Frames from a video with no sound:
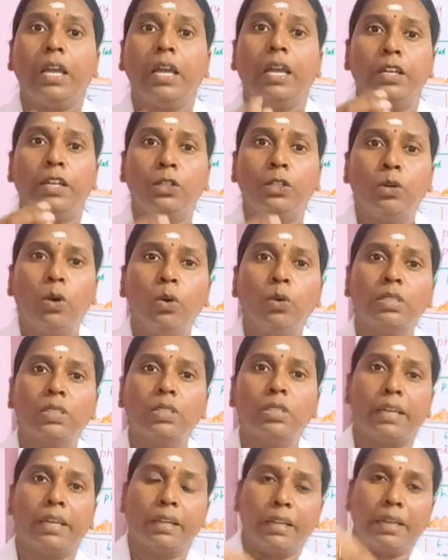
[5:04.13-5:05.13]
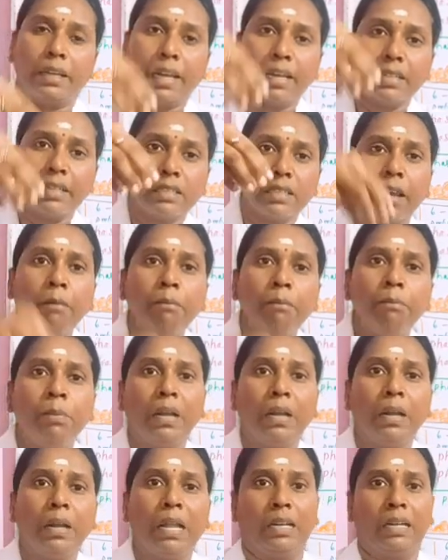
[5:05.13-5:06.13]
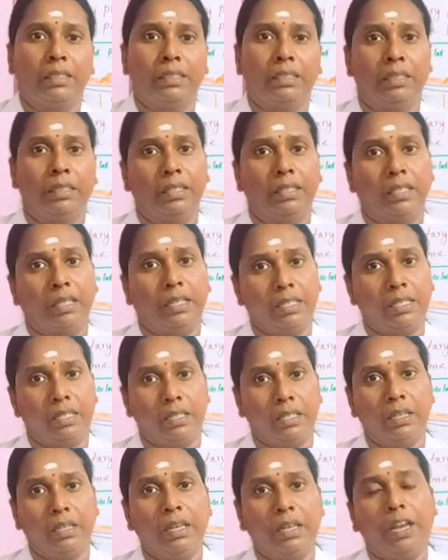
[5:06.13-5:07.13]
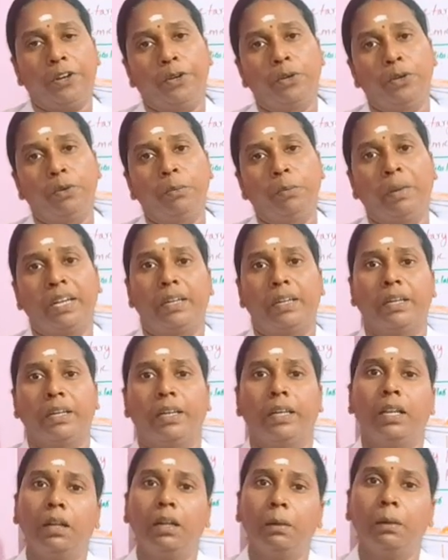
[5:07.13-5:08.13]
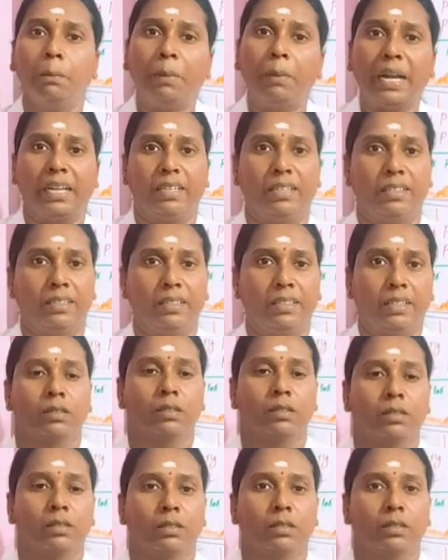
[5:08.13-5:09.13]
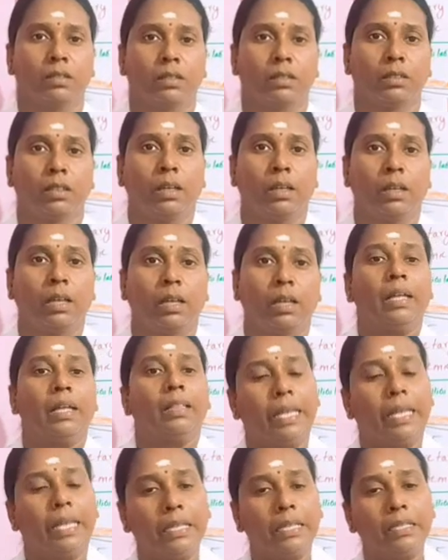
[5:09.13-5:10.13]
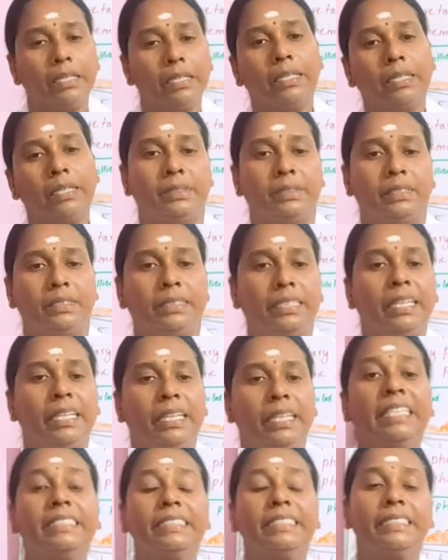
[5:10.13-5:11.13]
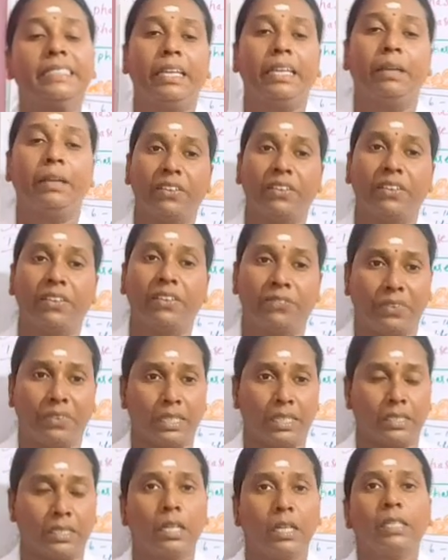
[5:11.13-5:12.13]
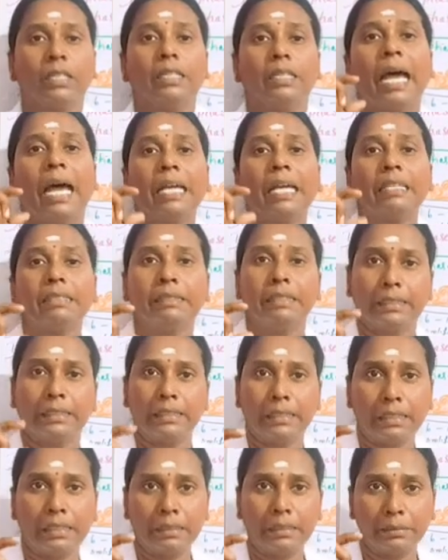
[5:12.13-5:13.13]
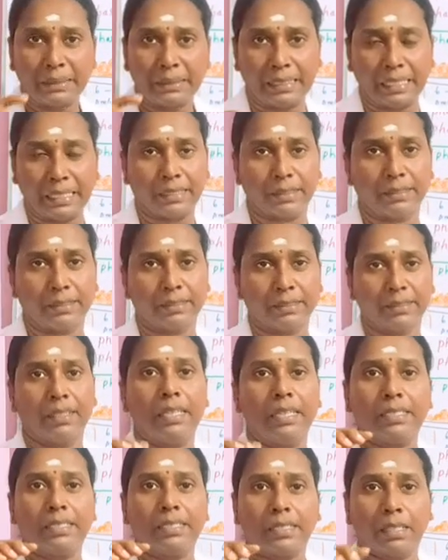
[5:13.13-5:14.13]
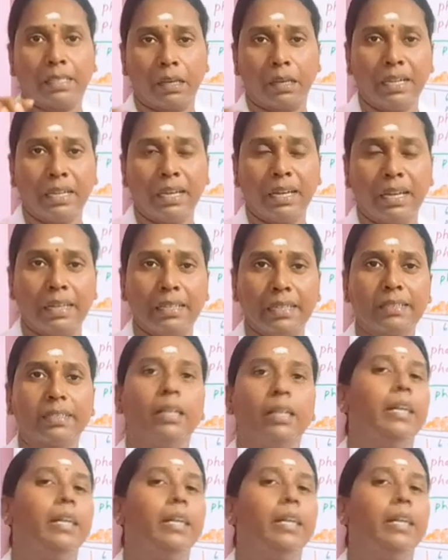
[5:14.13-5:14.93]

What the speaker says: it goes and gets implanted in the endometrial bed. Then comes the ischemic phase. As the term says, ischemia is